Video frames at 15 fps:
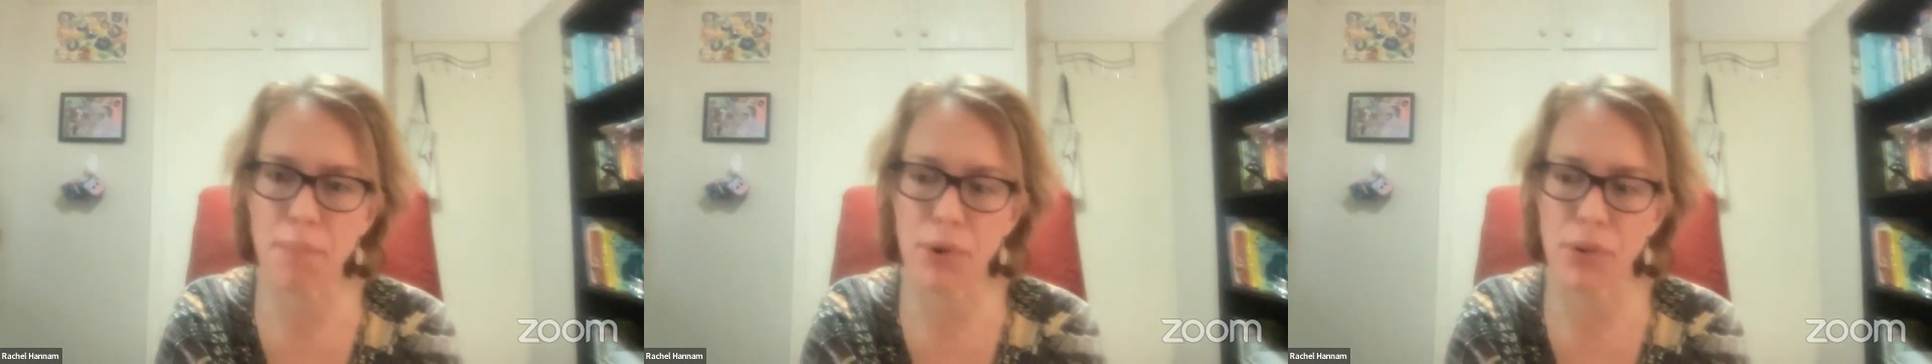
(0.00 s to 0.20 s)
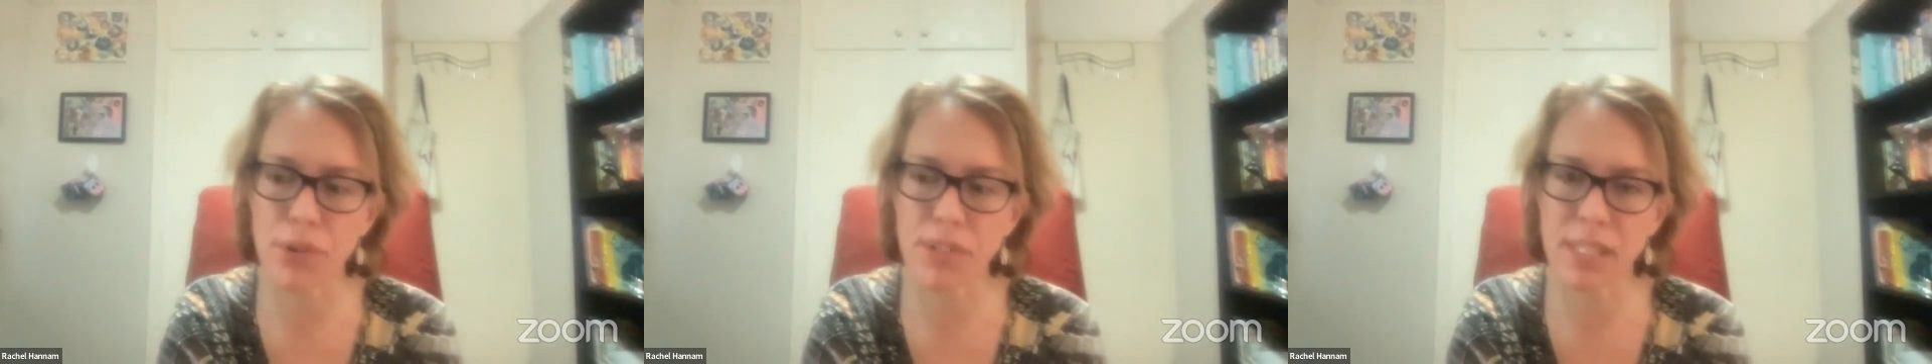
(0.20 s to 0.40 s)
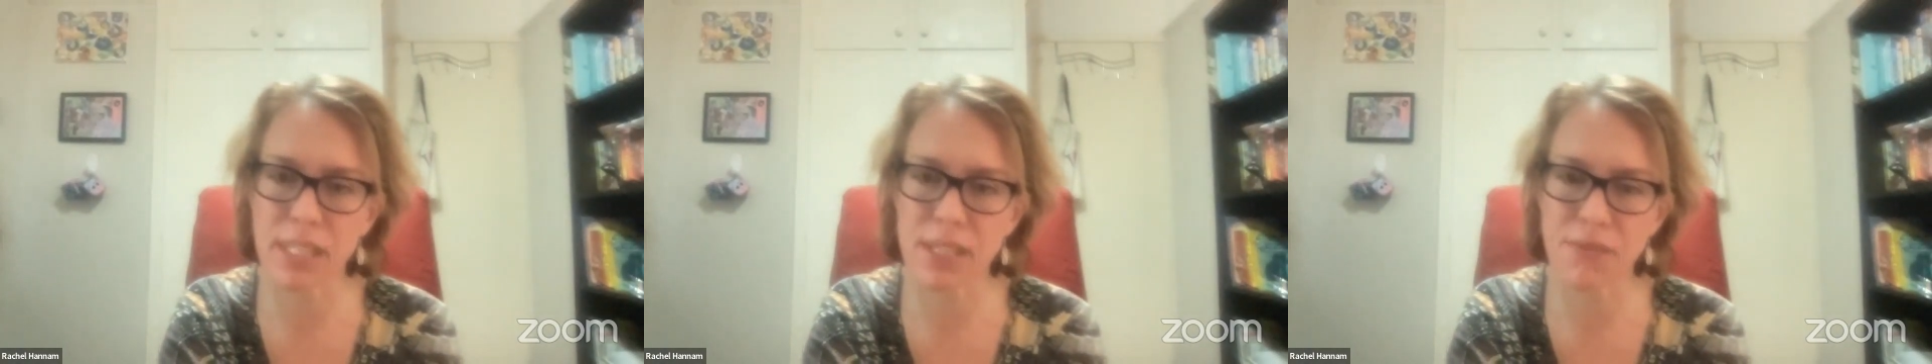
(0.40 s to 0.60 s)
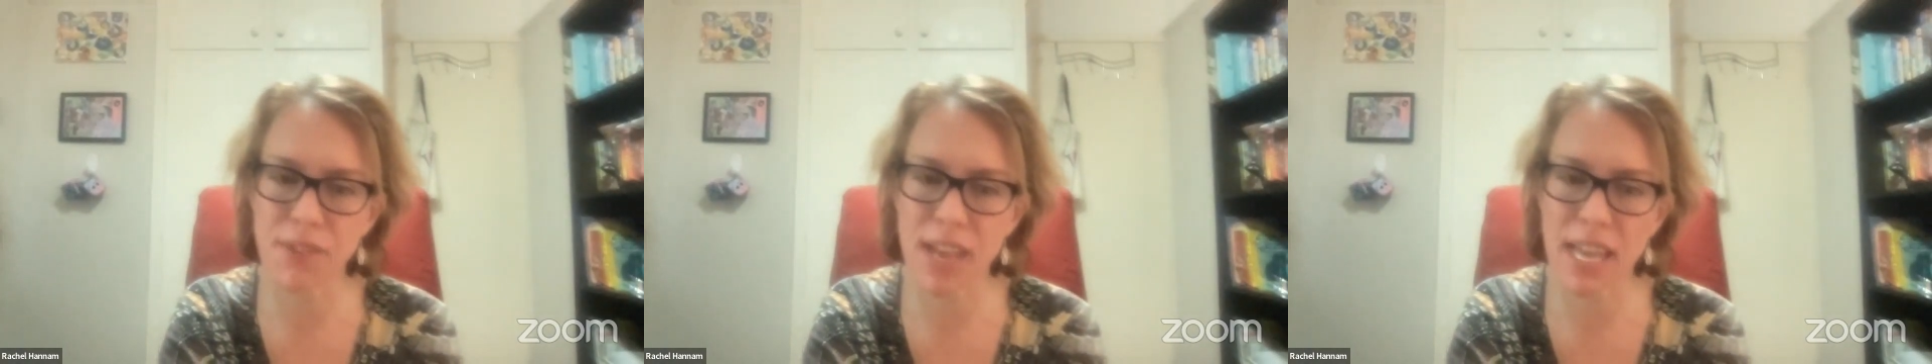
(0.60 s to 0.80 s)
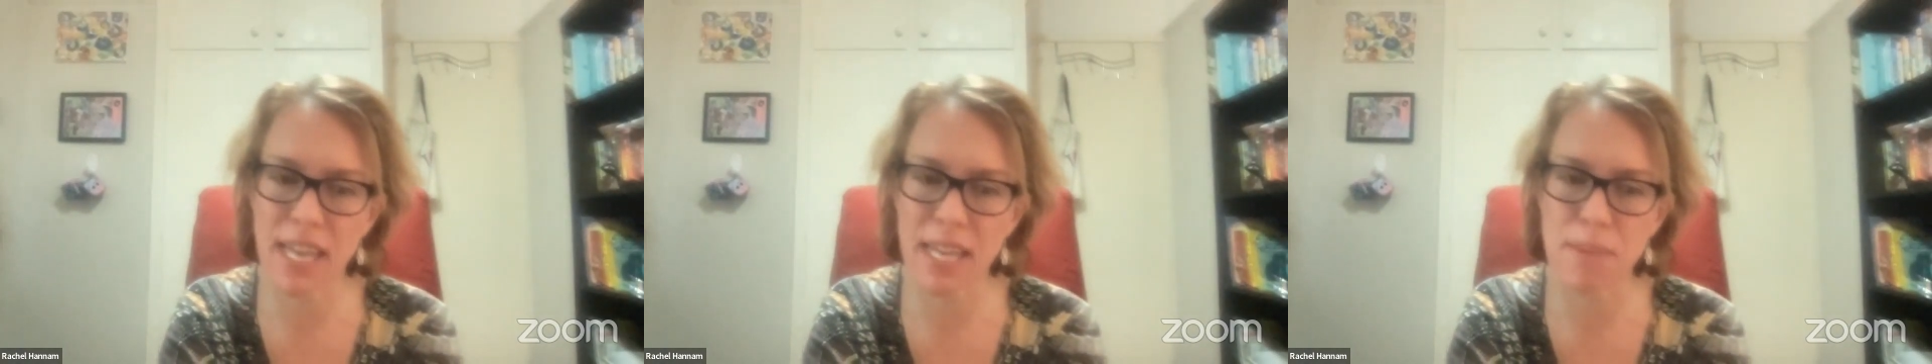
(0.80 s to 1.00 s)
process for
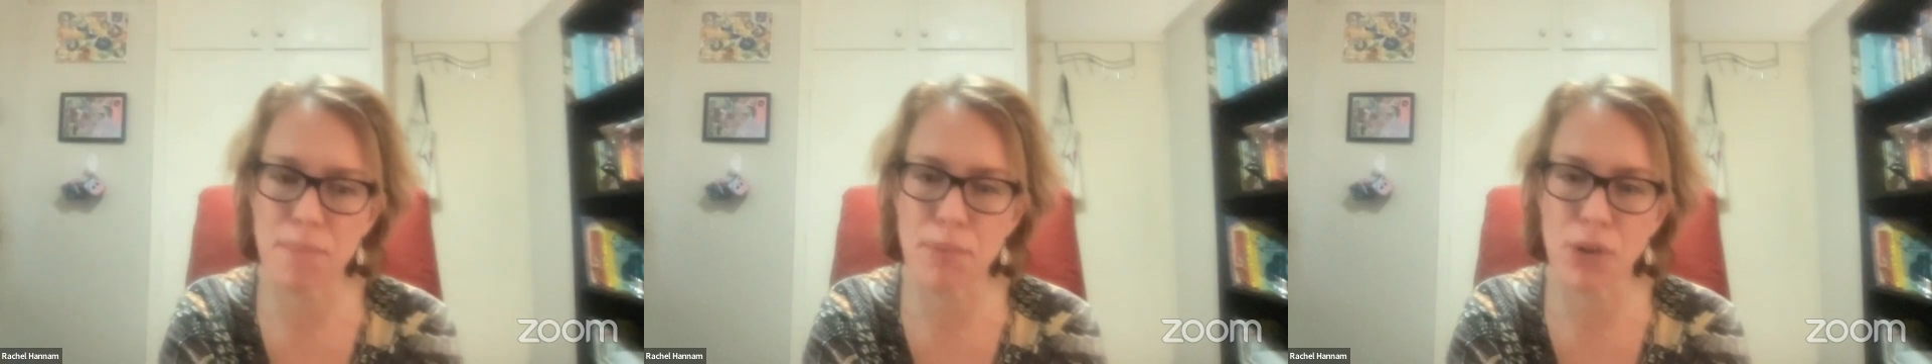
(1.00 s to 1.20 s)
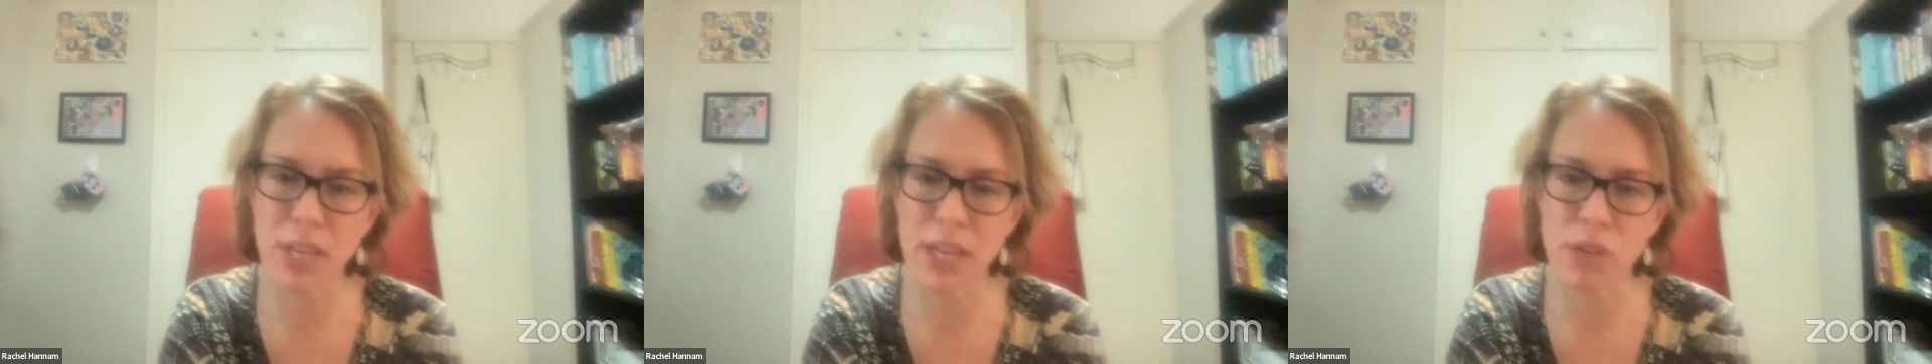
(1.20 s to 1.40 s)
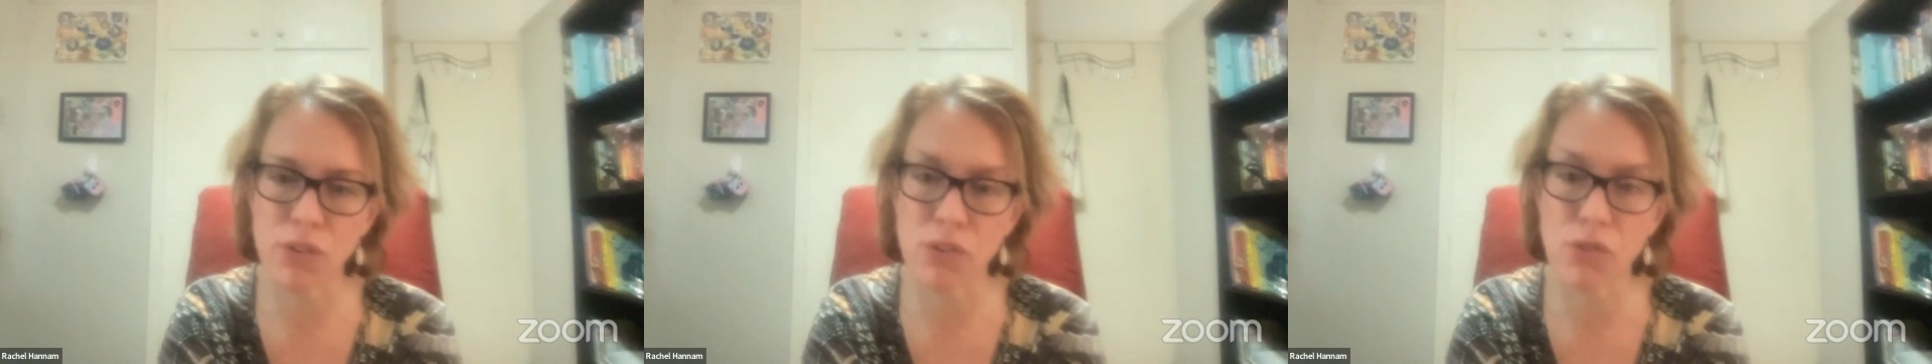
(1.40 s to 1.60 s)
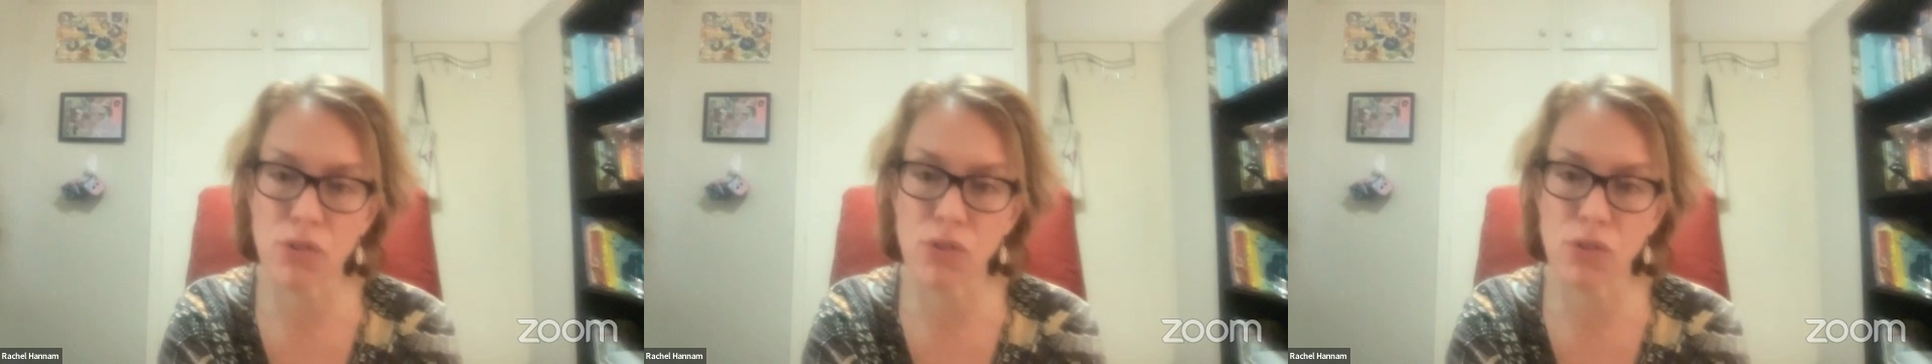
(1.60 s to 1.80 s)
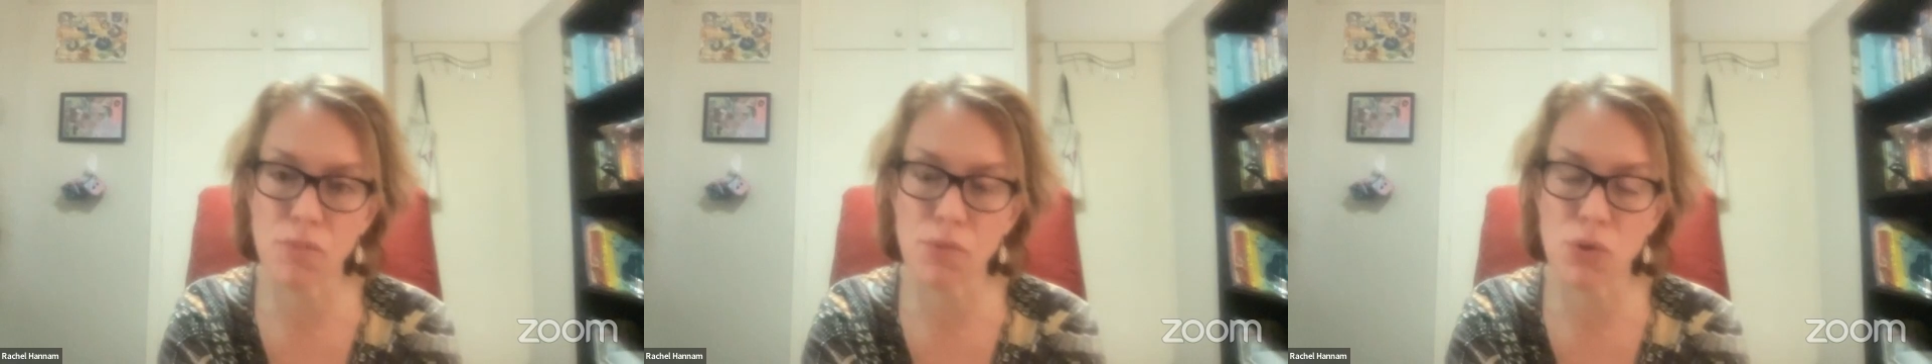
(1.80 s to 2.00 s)
anybody on
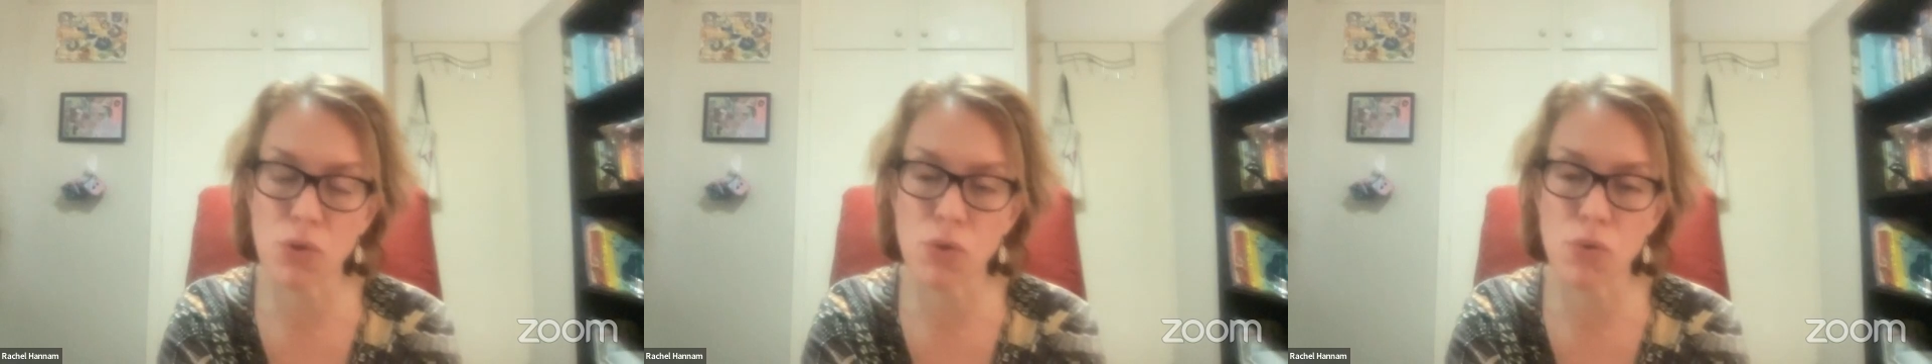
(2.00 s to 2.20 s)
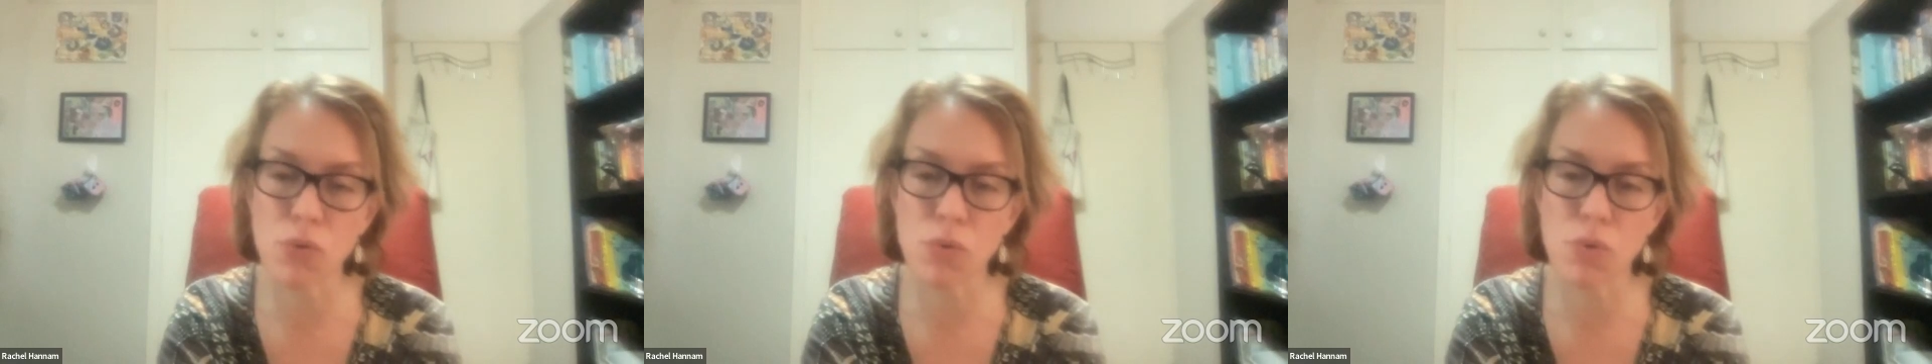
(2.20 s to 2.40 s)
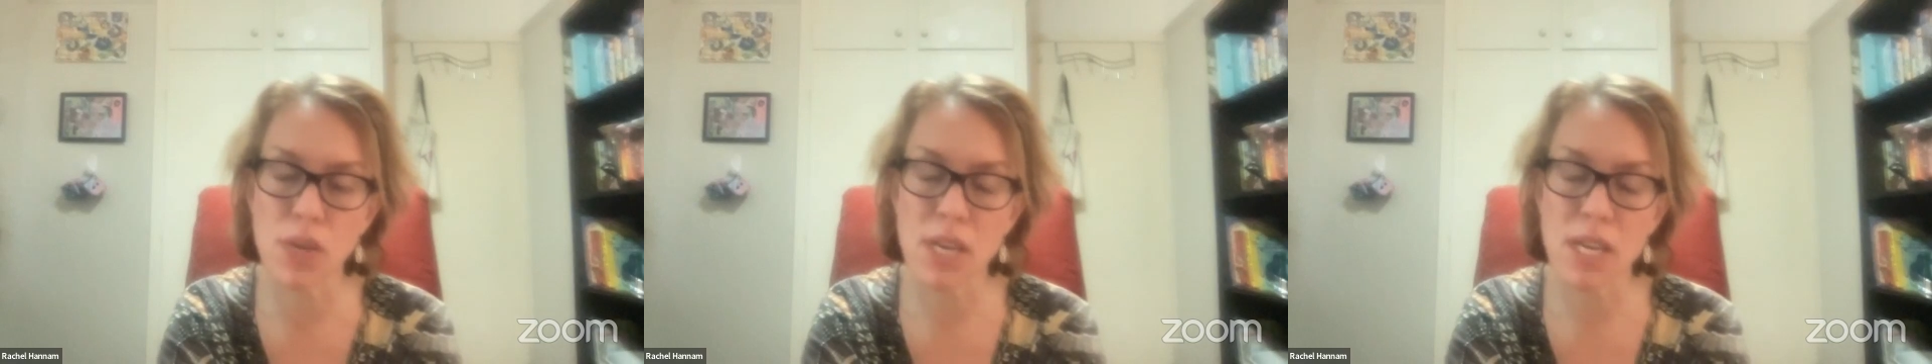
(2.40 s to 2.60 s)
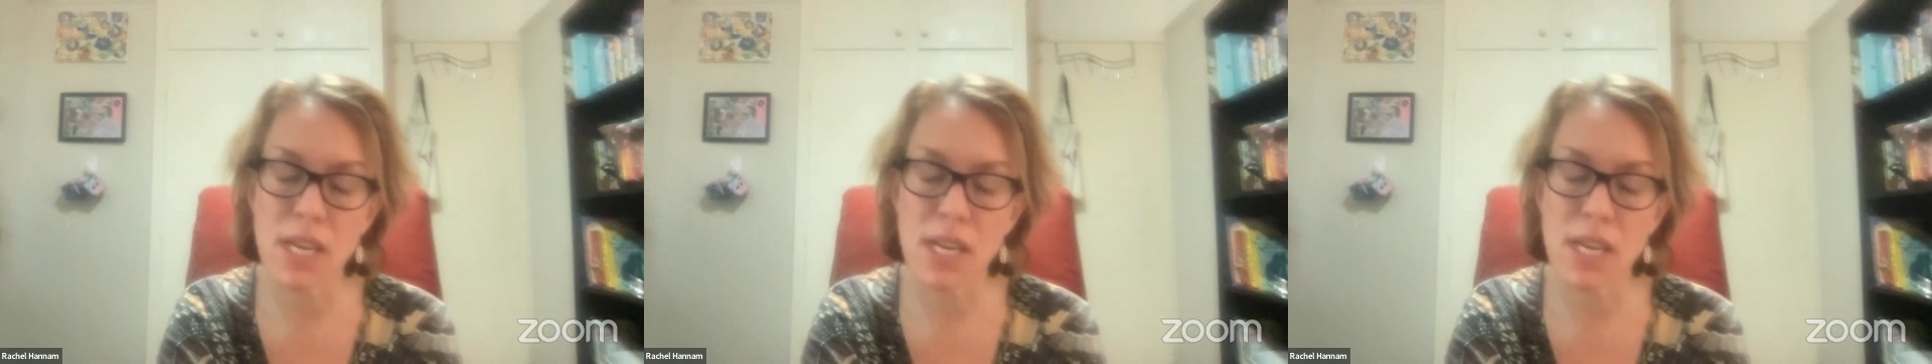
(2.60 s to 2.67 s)
Zoom who,